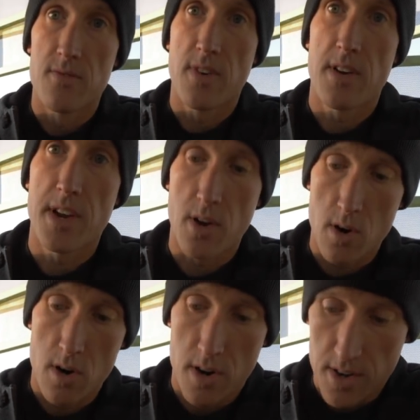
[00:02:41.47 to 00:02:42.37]
Very
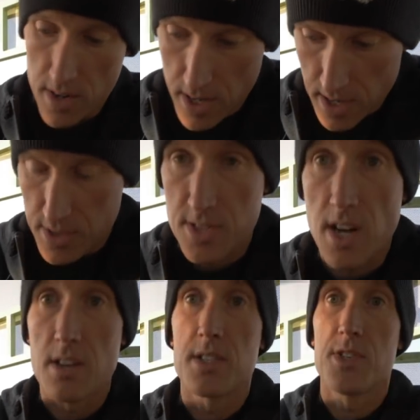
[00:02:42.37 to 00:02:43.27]
hard and
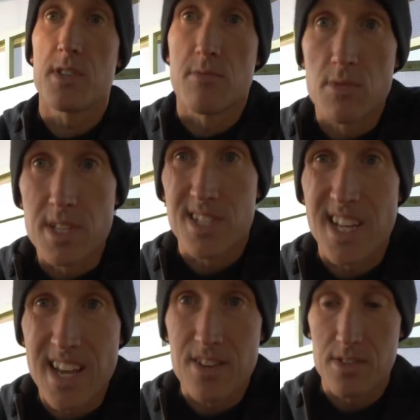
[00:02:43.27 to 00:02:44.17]
solid. You could really
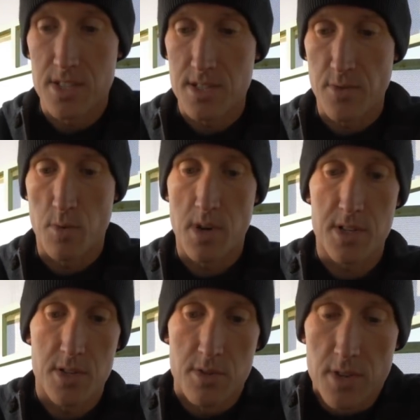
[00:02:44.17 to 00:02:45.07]
stand on this if you
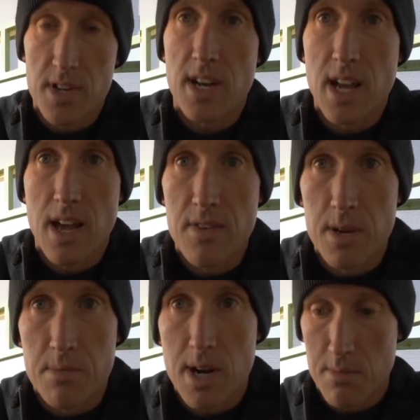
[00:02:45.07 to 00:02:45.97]
wanted to. You're not going to have
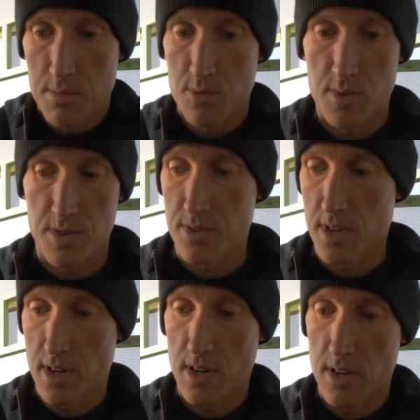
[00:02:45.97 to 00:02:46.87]
any problems with
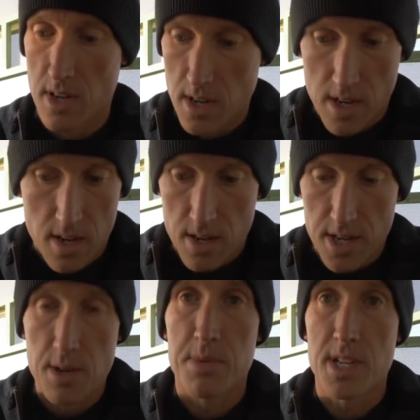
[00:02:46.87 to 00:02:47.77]

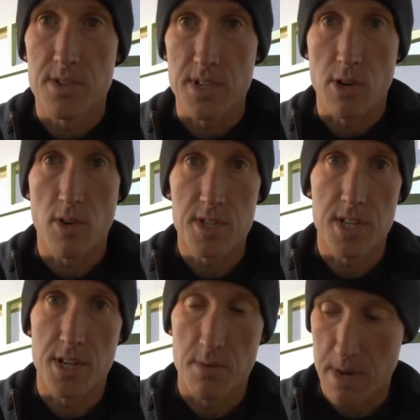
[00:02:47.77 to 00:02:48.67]
potentially
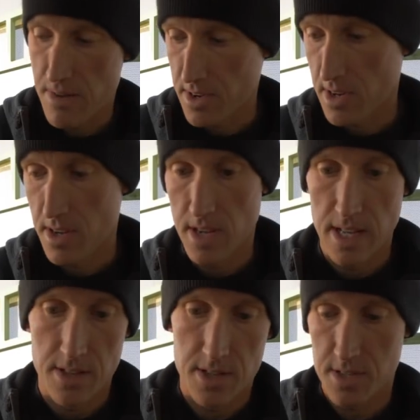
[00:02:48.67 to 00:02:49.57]
crushing your Mavic
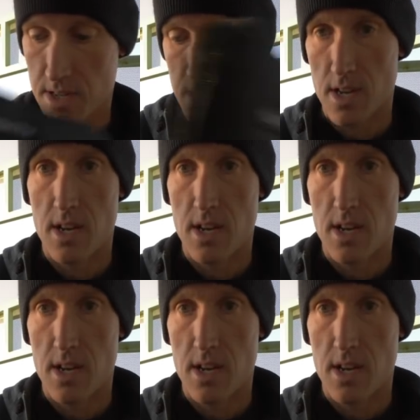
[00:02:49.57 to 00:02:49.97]
in this.